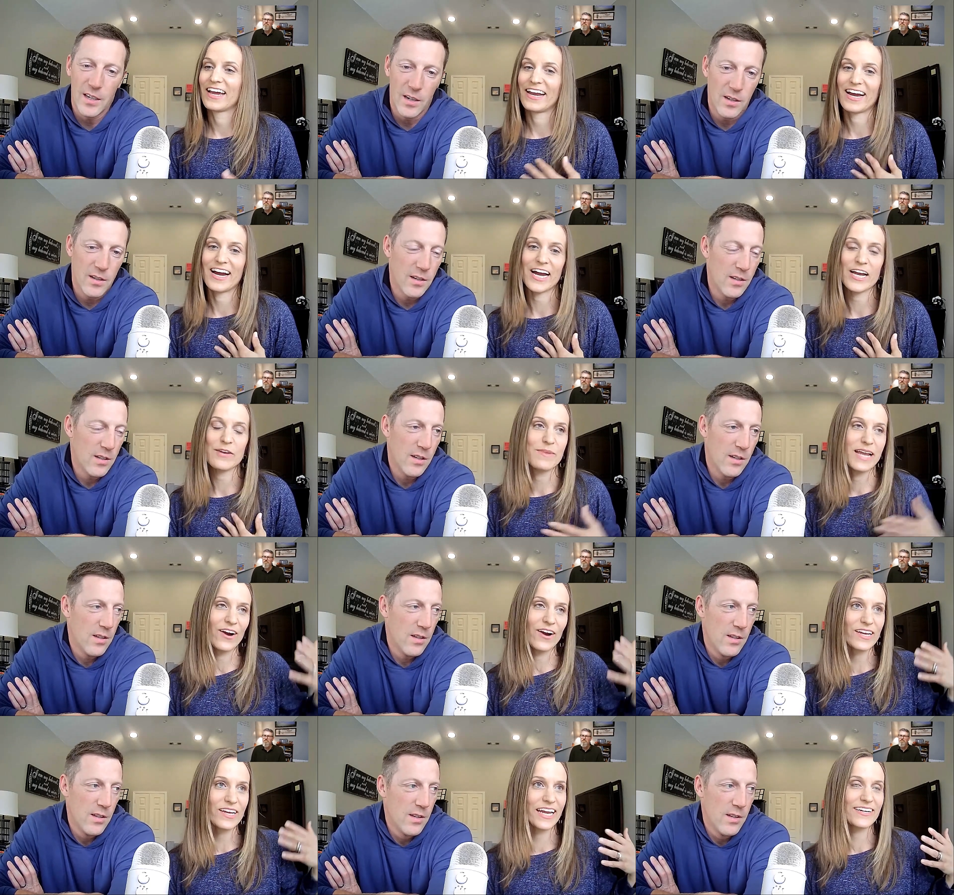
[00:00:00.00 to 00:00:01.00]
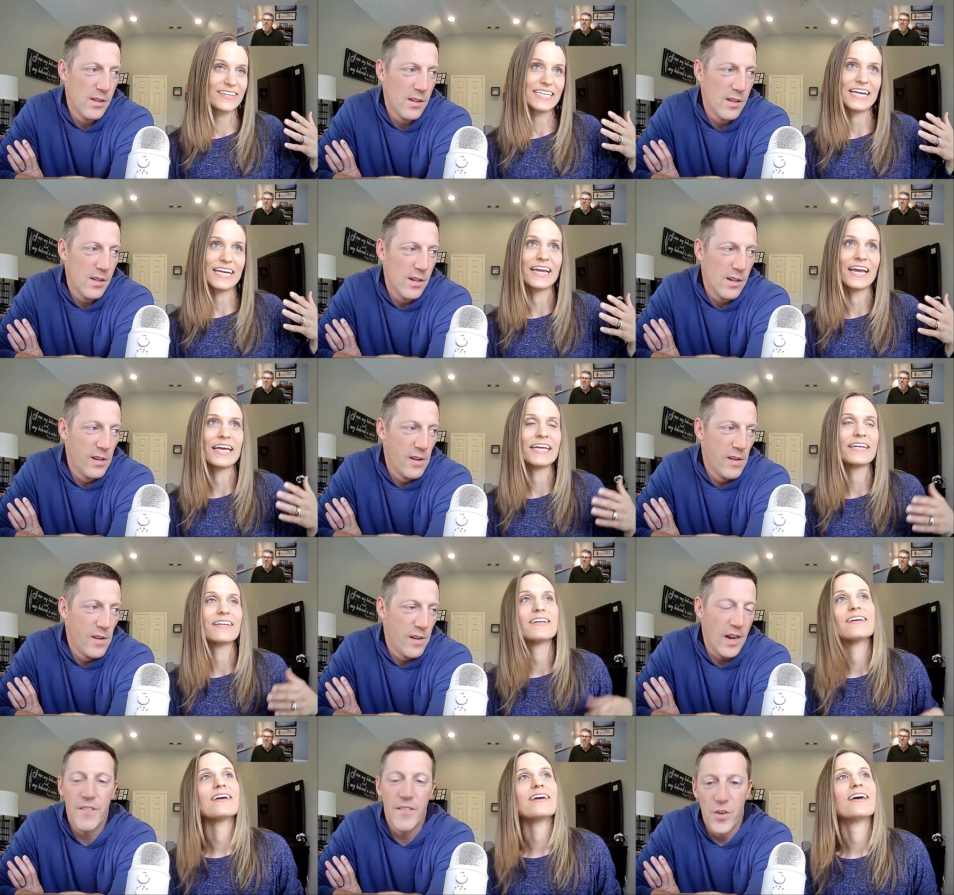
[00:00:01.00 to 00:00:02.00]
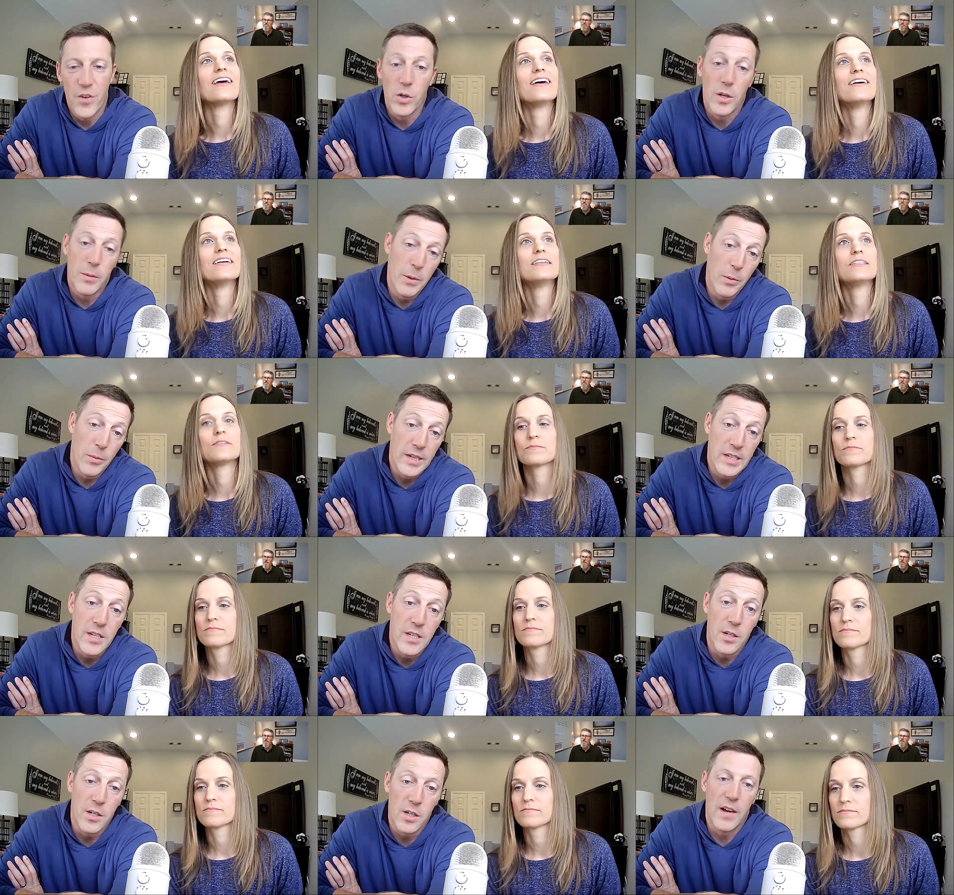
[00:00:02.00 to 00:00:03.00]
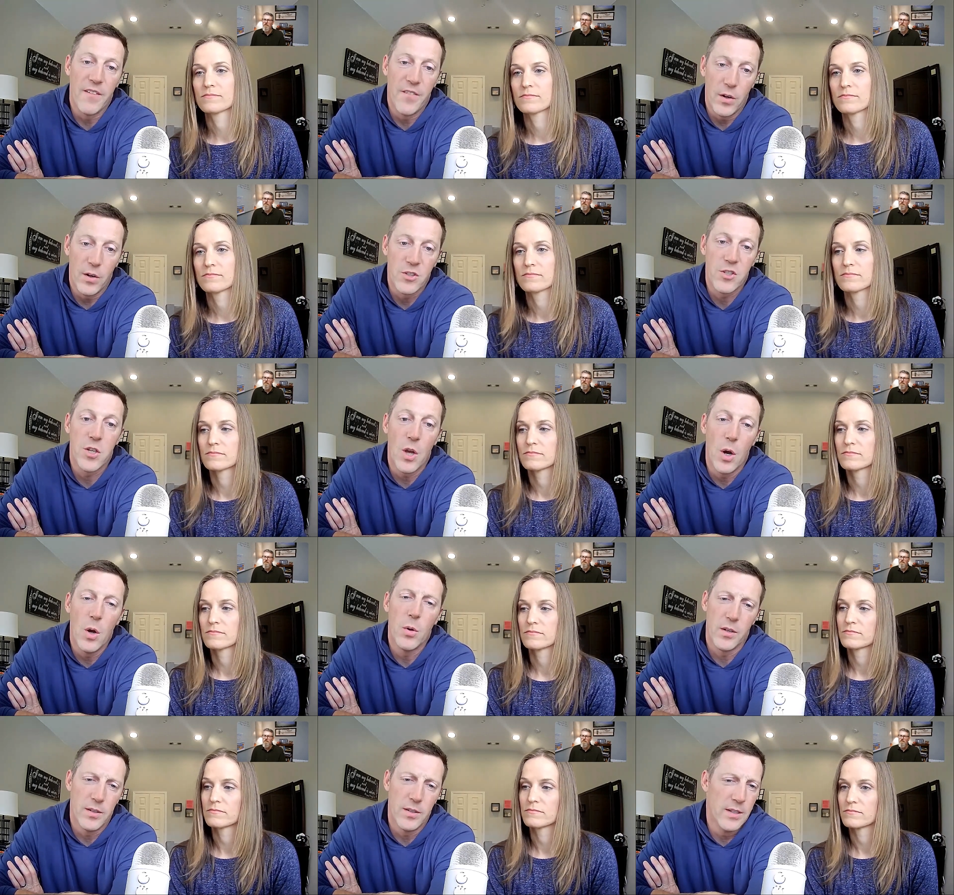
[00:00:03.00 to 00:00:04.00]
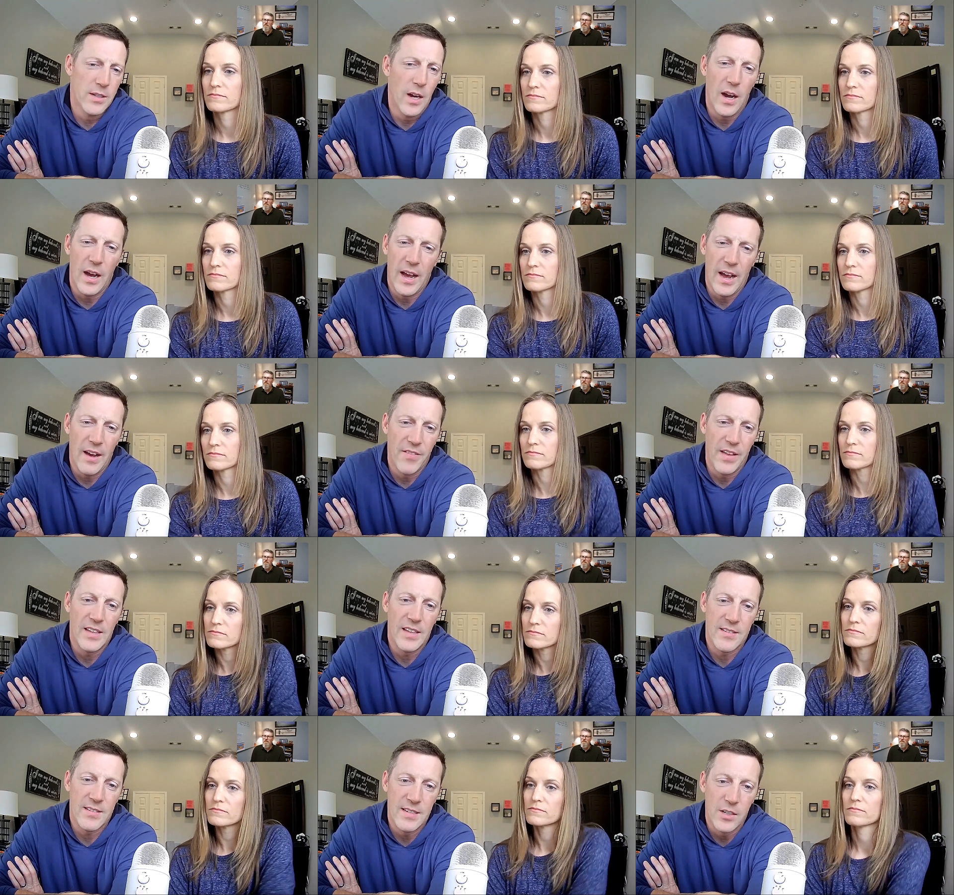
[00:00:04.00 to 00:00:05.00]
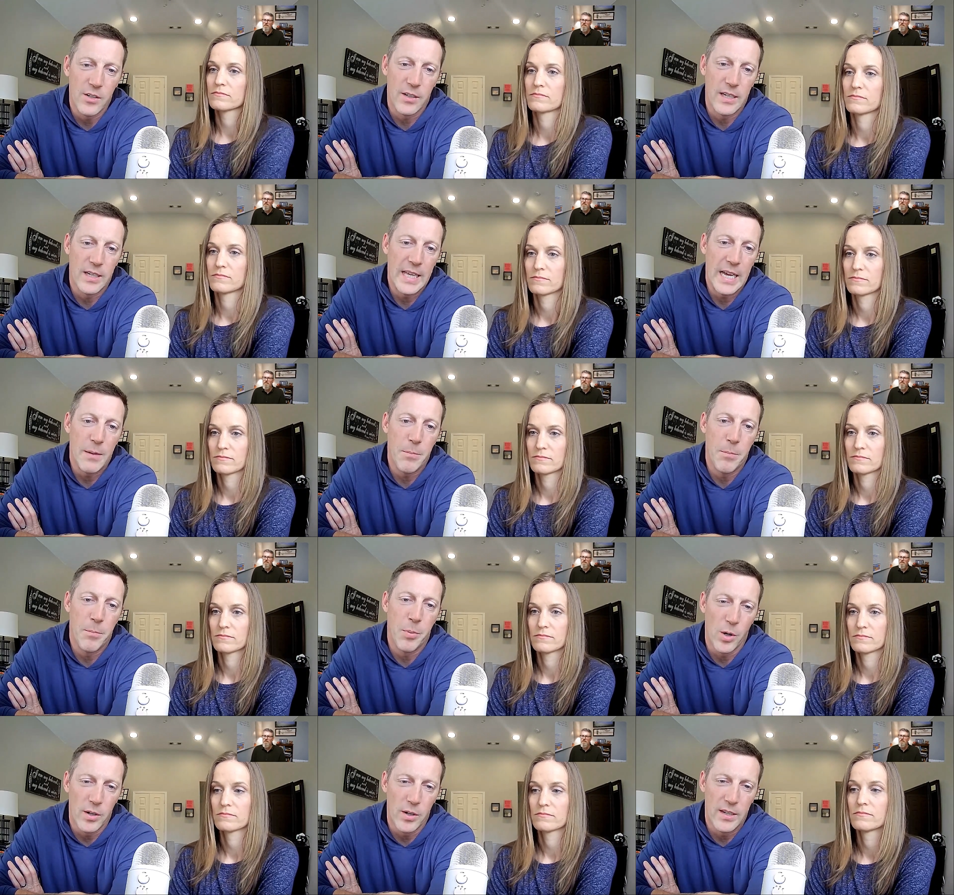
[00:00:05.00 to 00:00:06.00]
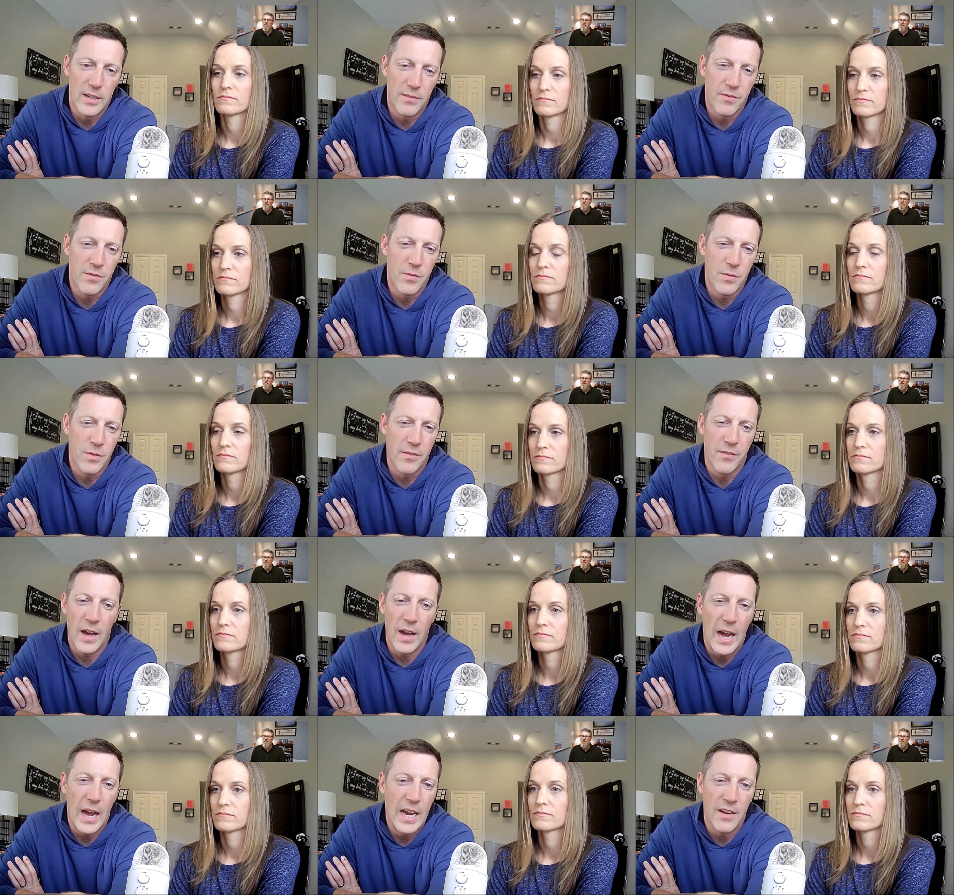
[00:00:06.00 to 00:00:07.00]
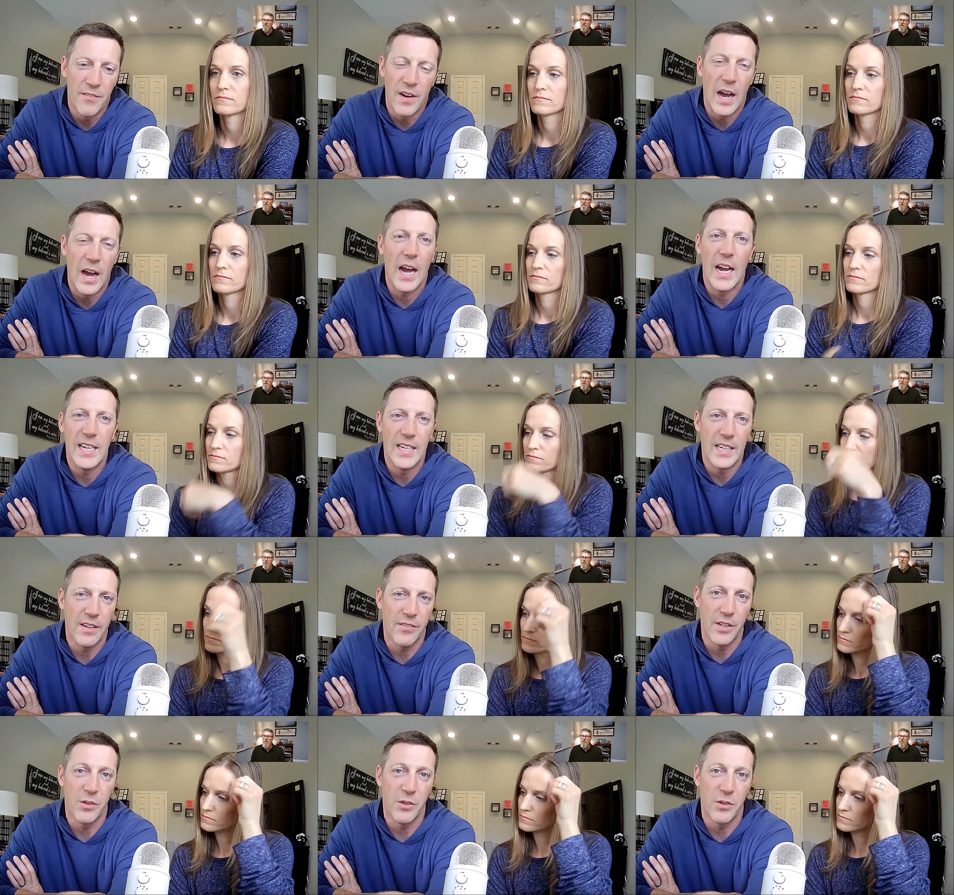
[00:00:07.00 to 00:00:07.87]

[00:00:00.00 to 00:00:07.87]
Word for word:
Speaker 1: And I'm now carrying it.
Speaker 2: I didn't feel good about what I did to her. I felt so good to not have that secret and that burden of high of hiding